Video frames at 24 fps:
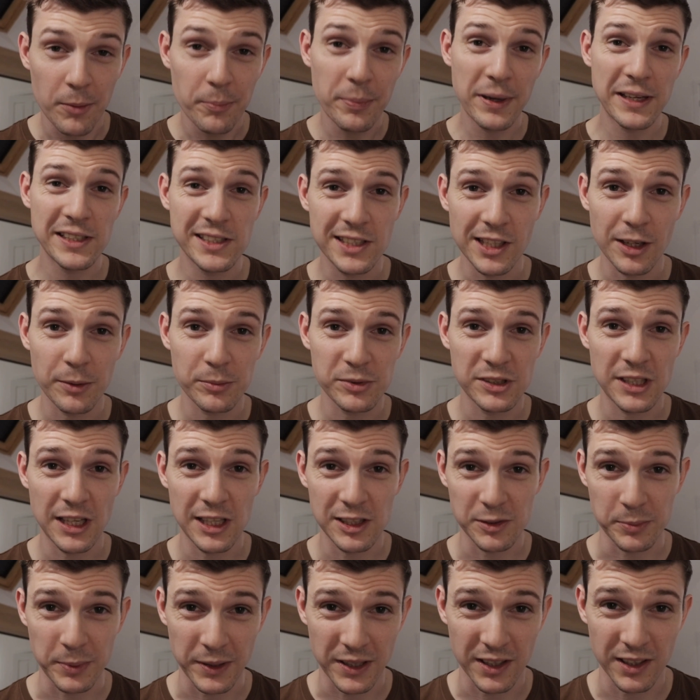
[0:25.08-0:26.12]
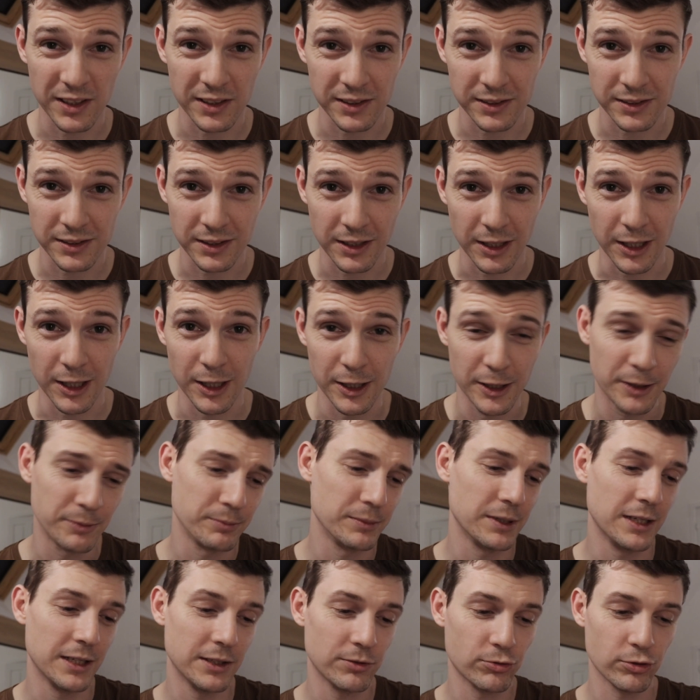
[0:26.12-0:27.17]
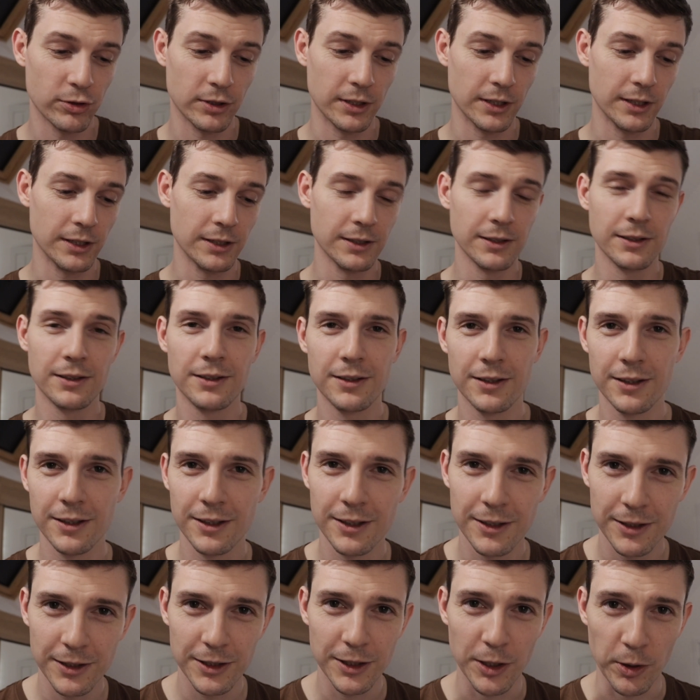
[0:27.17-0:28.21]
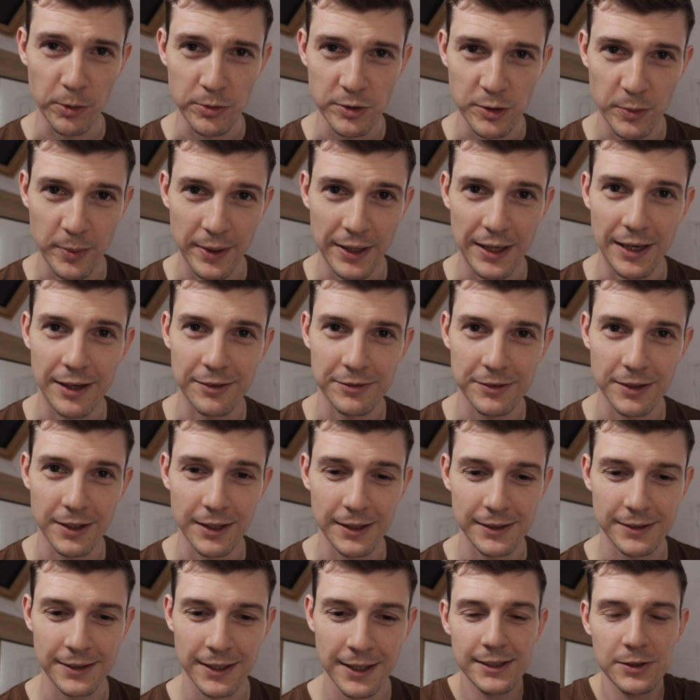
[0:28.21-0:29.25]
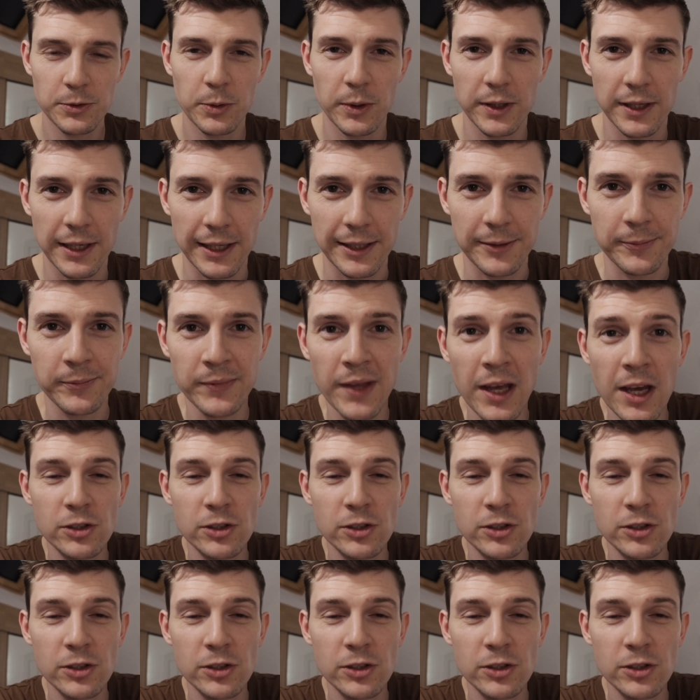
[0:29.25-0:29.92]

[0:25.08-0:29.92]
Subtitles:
I'm basically upstairs because I'm literally going to bed after this. It's quite late.